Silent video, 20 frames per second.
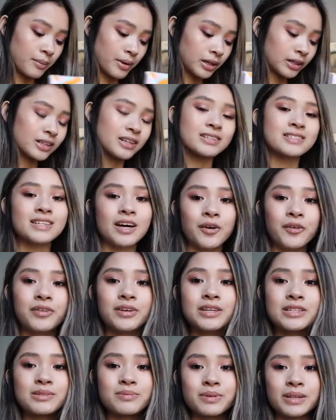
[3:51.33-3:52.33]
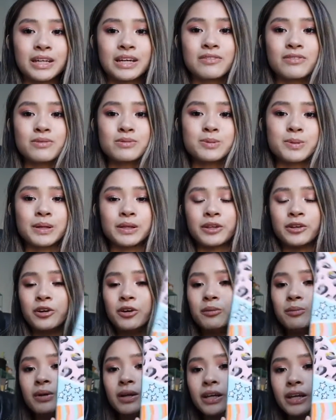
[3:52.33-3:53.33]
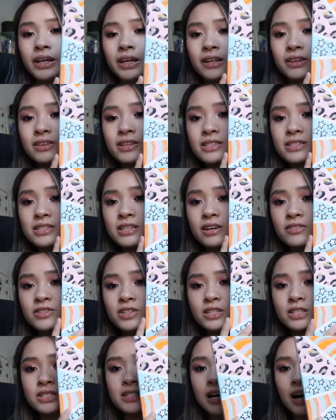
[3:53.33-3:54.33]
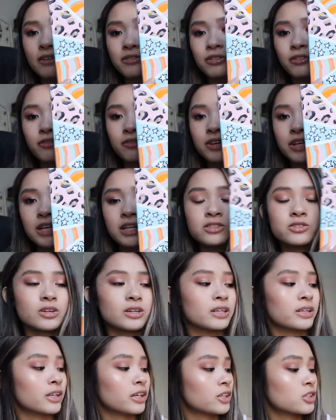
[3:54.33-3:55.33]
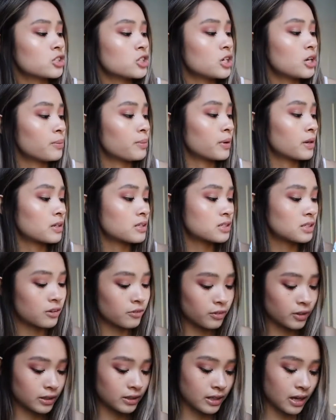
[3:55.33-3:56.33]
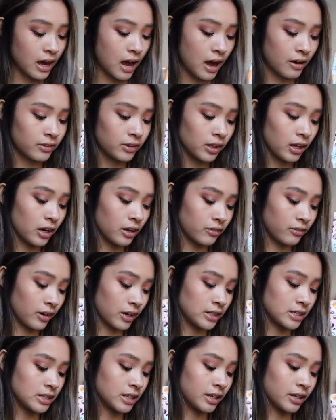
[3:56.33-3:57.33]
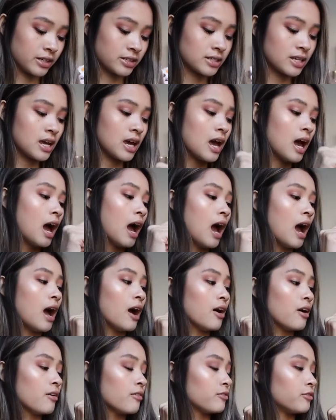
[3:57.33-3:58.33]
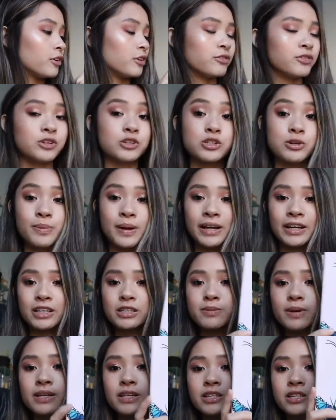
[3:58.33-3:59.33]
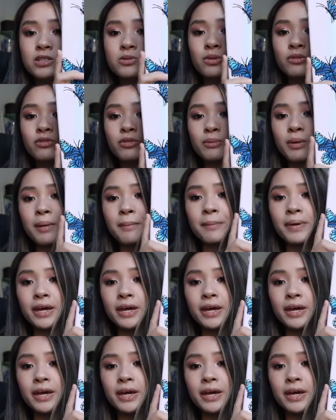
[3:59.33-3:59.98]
I'm not gonna sell these, I'm gonna give them to my little, but like this stuff, so this is Alpha Phi, so I did like cheetah print, stuff like that. I have a lot of ideas for future paintings, but I did this one for my